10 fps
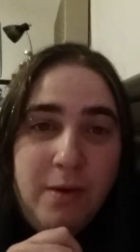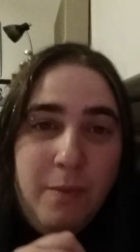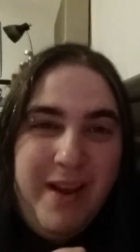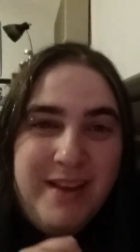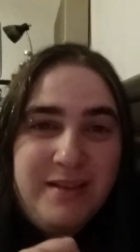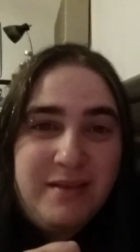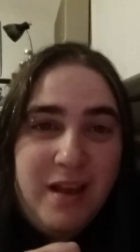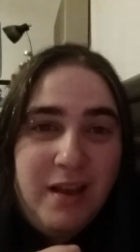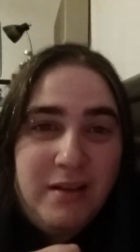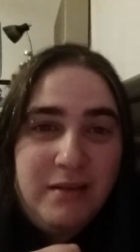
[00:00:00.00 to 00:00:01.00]
Why is
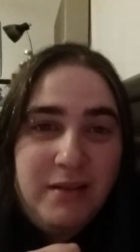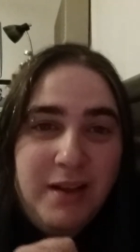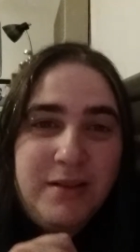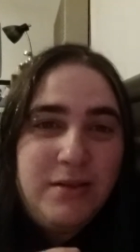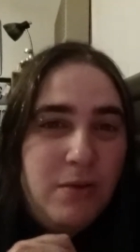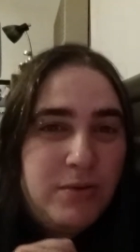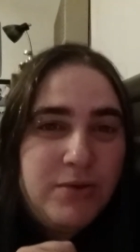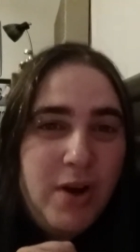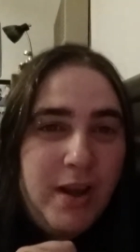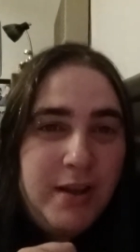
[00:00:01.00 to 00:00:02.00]
that? That's so
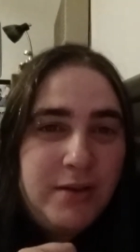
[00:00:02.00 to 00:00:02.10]
strange.